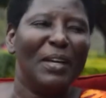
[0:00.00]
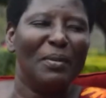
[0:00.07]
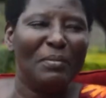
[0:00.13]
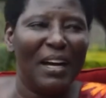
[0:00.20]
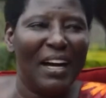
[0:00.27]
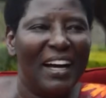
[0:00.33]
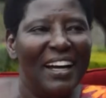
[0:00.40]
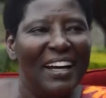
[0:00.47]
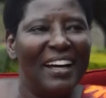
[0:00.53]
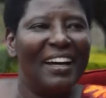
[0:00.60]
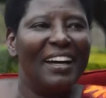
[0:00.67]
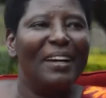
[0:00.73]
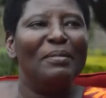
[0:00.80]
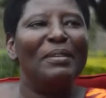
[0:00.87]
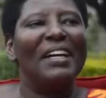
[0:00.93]
Emma
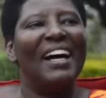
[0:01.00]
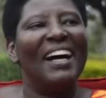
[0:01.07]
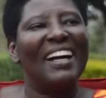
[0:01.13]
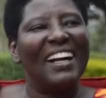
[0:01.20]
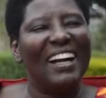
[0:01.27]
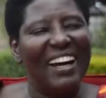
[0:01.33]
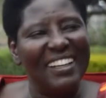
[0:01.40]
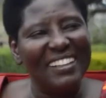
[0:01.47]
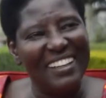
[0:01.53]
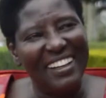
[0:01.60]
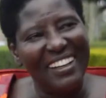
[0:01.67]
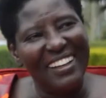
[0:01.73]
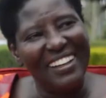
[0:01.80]
Vehagan,